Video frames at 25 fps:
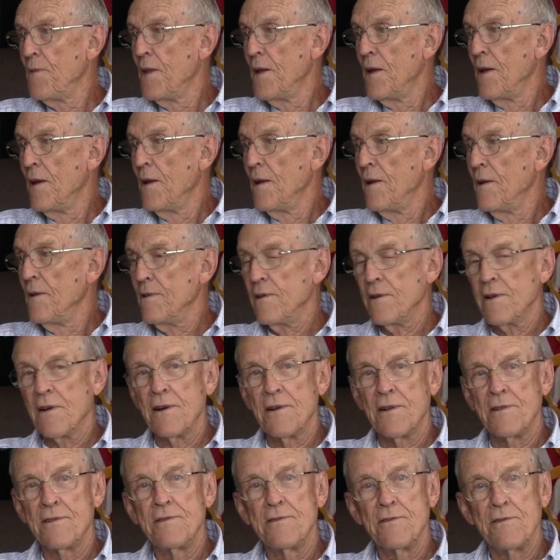Mm -hmm. You
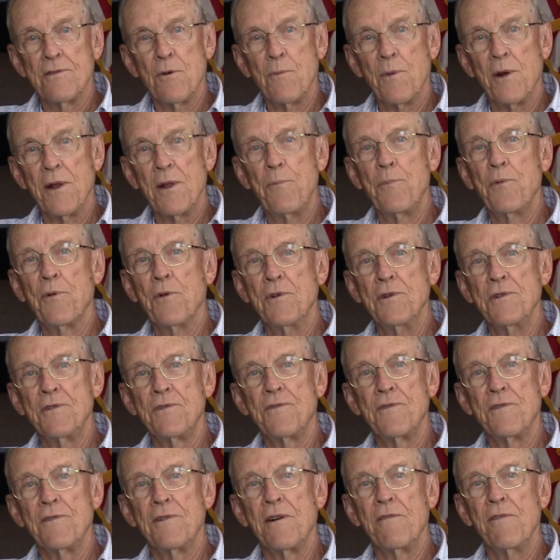got so many points
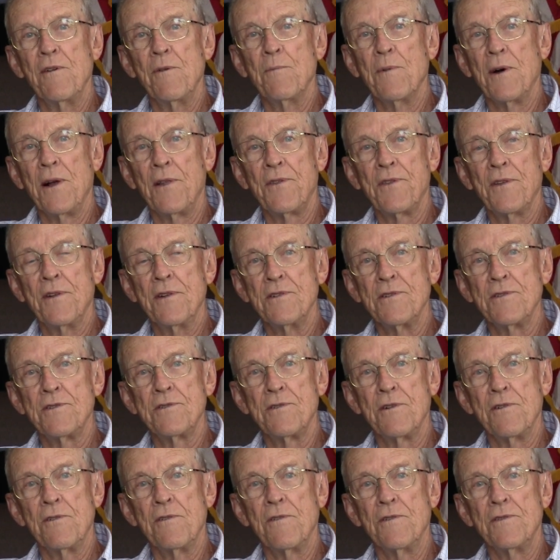for every month in the
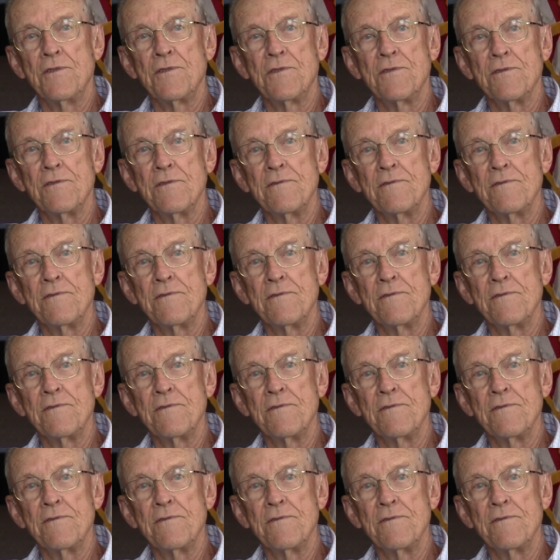service,